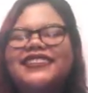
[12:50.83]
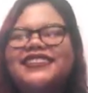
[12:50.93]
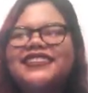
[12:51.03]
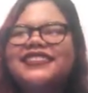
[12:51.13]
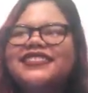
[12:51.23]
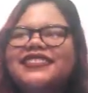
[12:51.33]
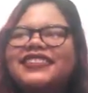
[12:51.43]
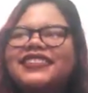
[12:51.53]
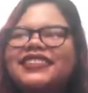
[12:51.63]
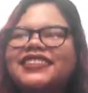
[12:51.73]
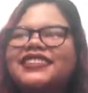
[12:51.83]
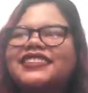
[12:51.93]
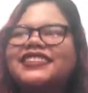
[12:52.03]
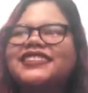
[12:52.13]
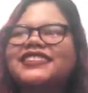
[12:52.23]
That's just
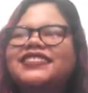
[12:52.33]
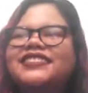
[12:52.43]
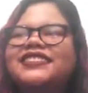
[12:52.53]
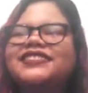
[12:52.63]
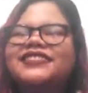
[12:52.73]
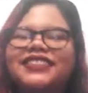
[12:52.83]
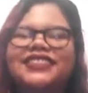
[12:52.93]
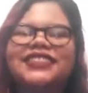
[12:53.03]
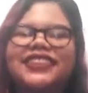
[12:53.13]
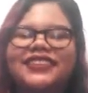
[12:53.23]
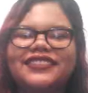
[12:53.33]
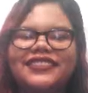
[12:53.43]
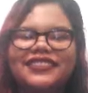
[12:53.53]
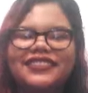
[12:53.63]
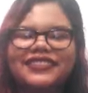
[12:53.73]
one of
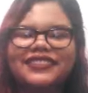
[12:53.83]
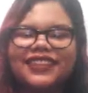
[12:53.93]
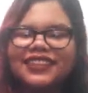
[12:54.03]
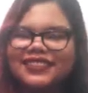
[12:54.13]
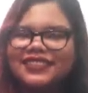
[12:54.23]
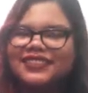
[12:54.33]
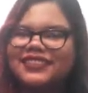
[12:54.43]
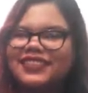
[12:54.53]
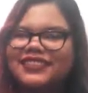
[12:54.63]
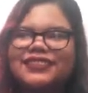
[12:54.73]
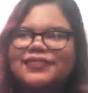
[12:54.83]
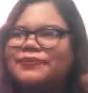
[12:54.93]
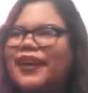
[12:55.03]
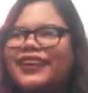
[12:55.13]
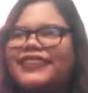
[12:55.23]
those that when I listen to it, a
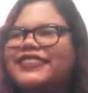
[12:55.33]
smile.